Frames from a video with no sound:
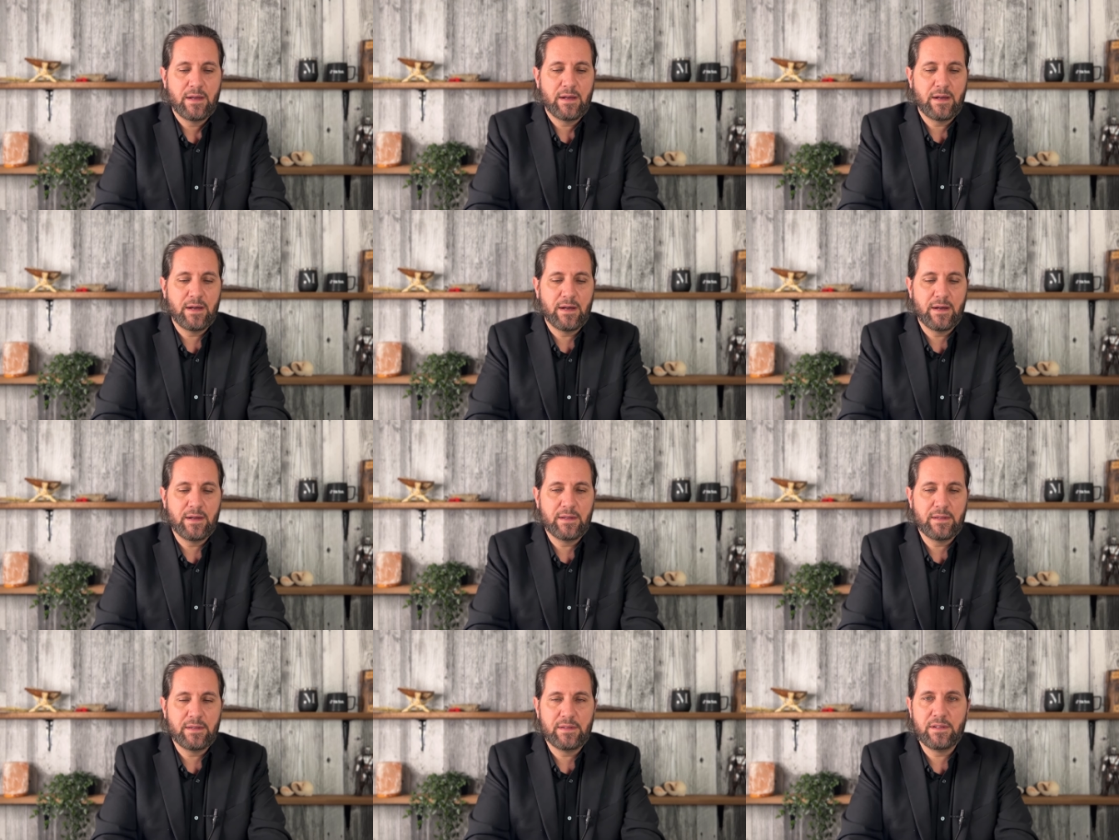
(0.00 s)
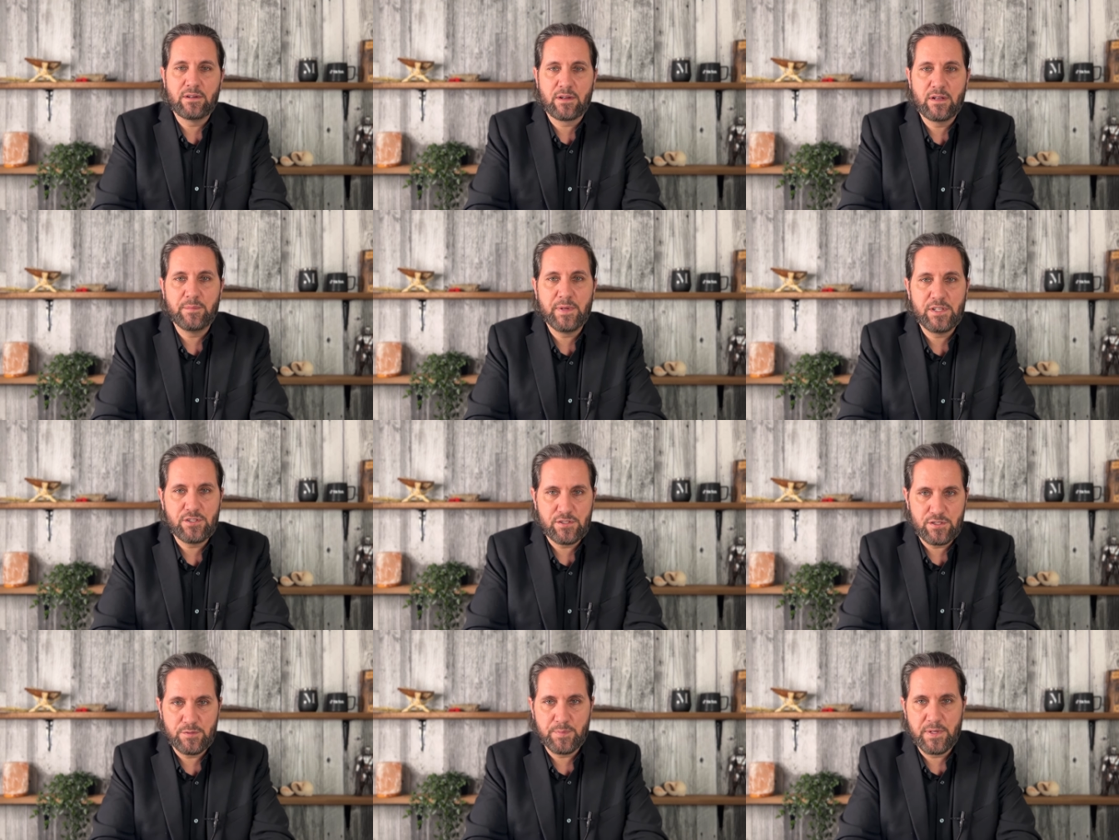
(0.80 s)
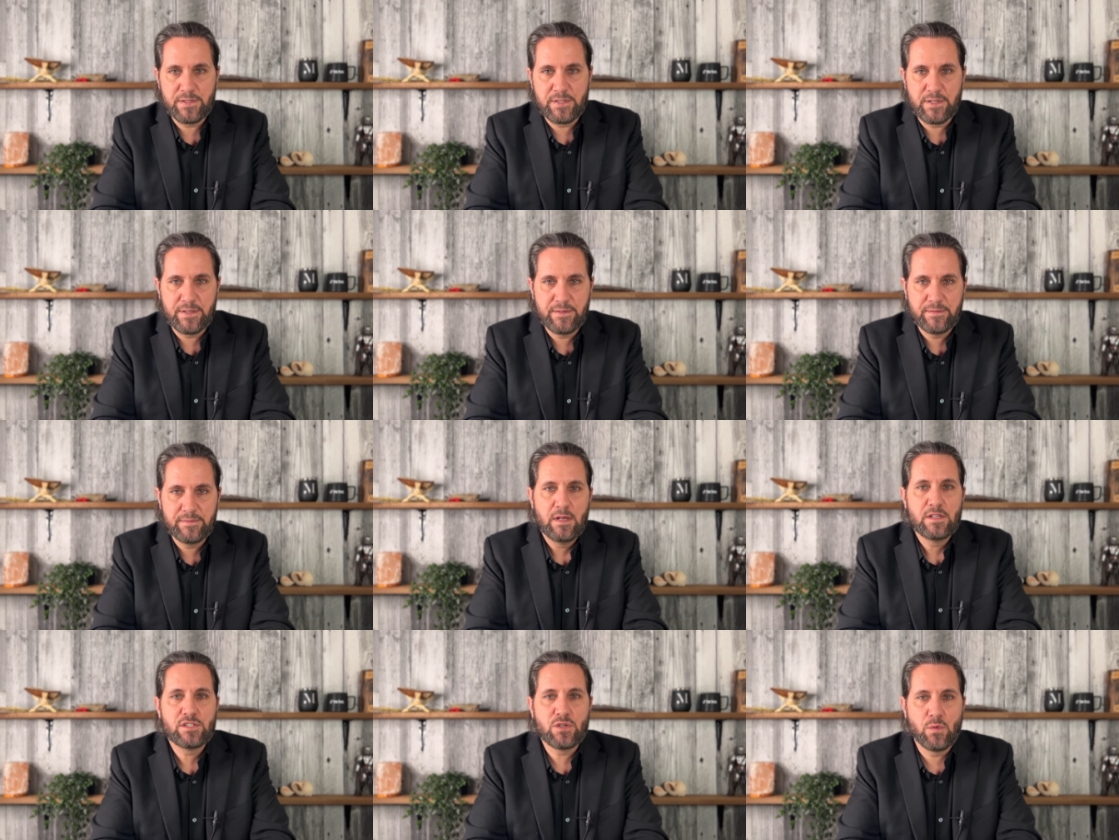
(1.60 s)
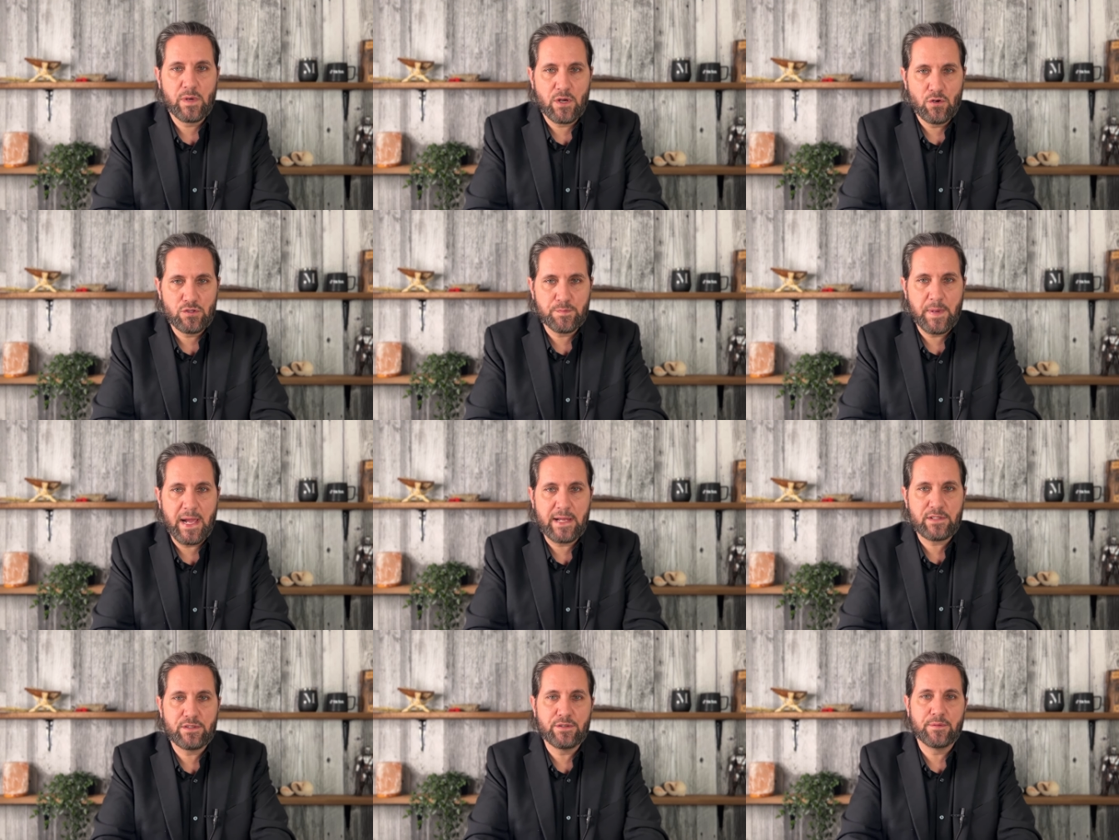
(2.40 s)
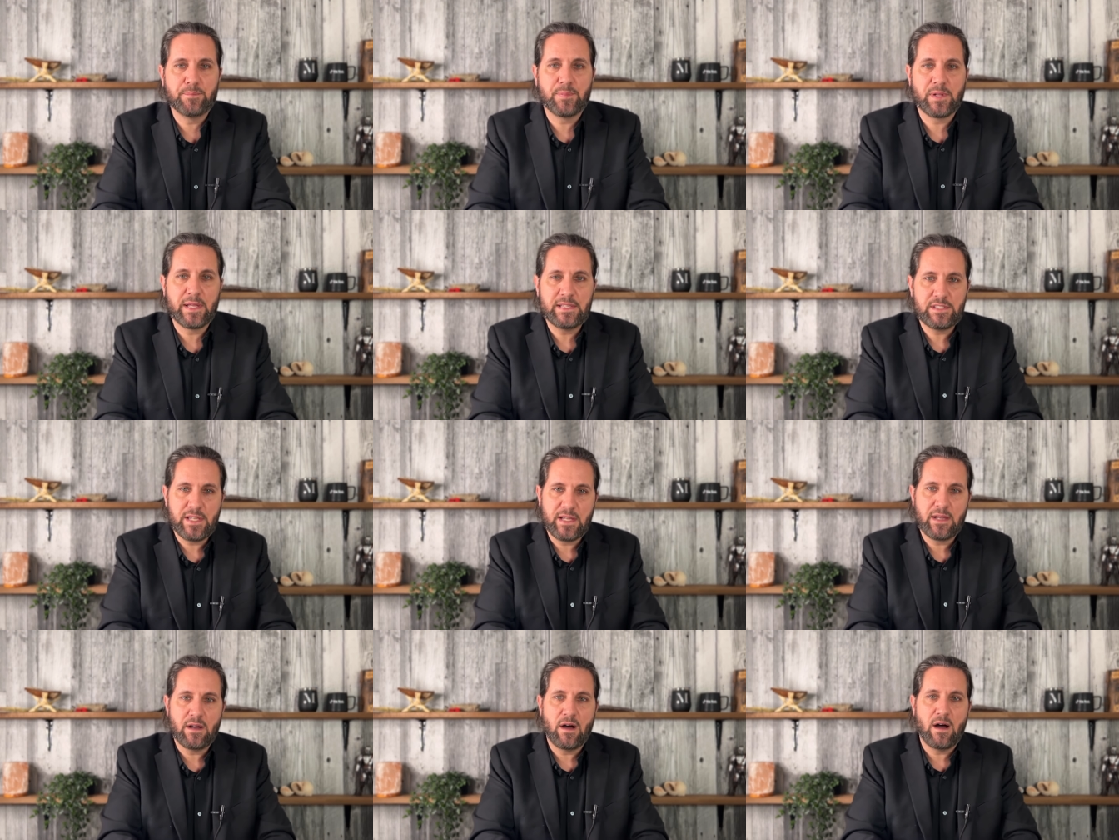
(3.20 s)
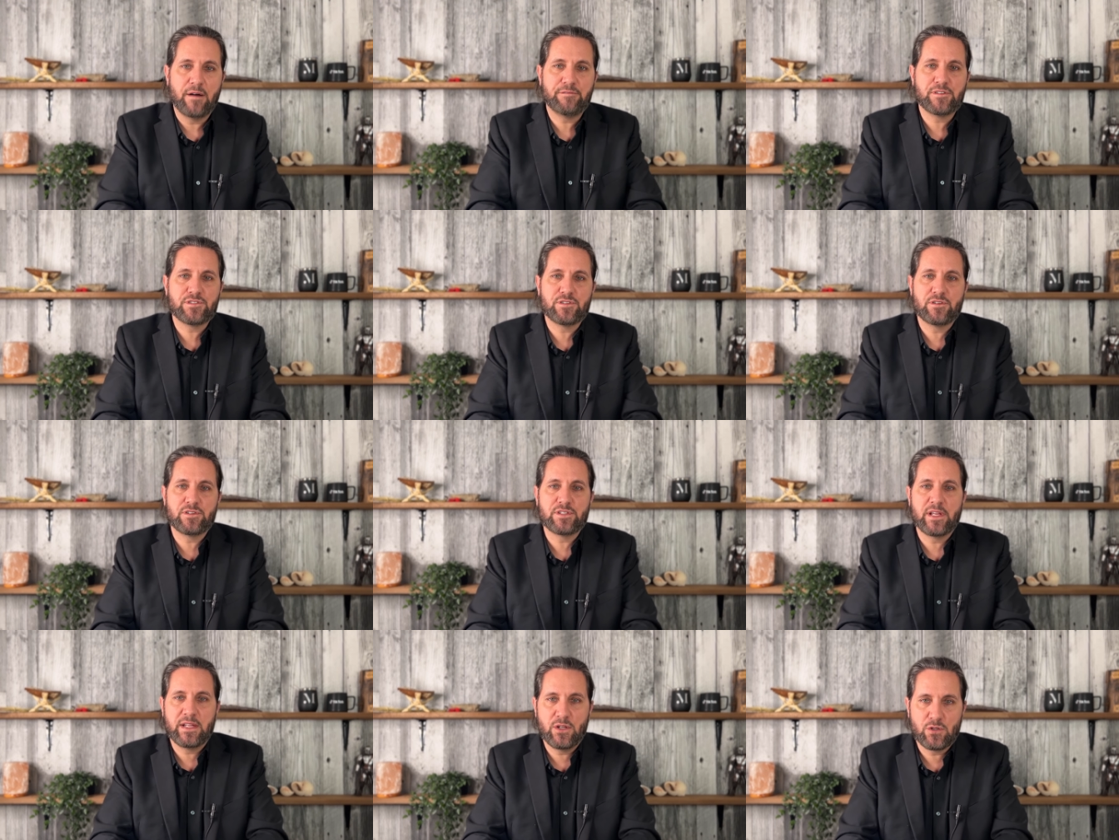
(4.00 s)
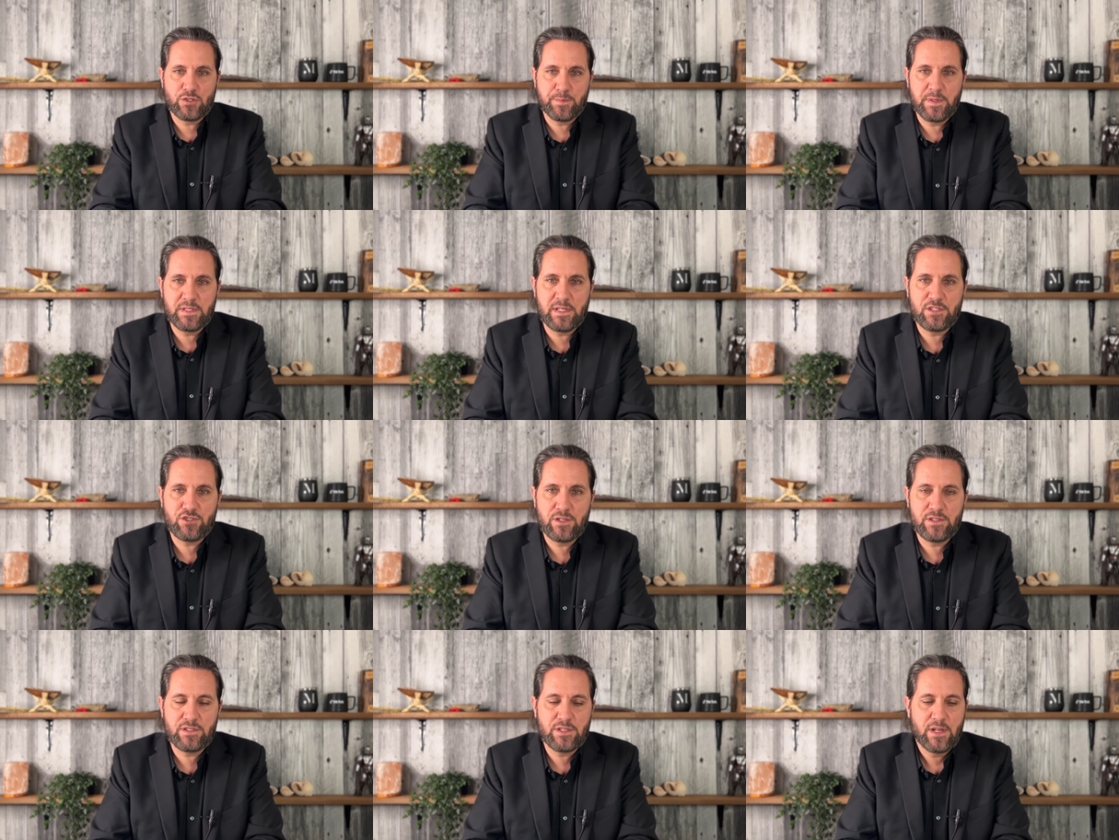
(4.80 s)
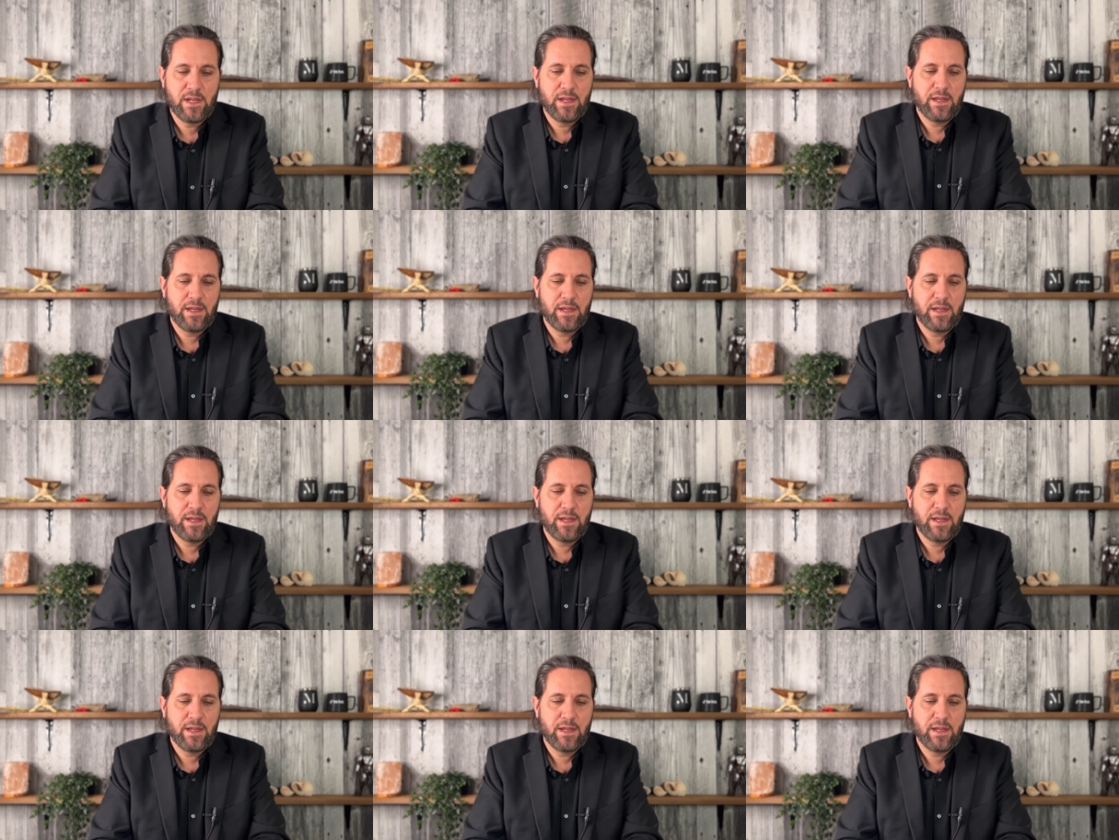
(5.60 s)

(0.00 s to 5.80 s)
Uh, you're going to be just as busy. So it goes back to placing officers in those positions